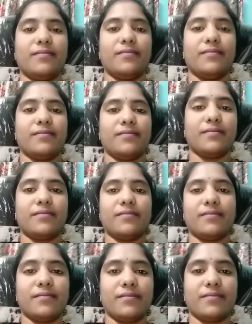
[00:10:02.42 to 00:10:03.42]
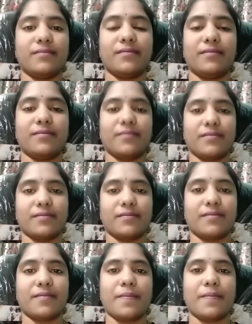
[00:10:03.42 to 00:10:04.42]

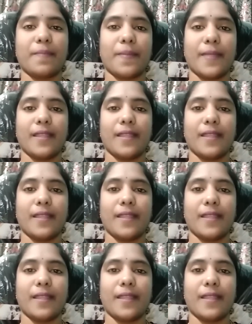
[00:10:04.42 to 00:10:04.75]
No words are spoken by the person on screen.